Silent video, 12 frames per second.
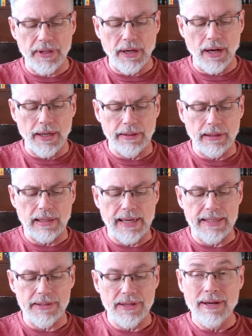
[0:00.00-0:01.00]
kind,
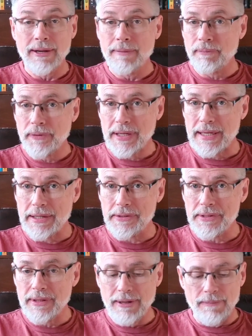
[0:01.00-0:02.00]
light,
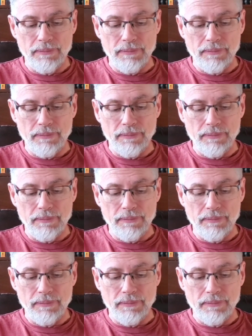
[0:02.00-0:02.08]
heat,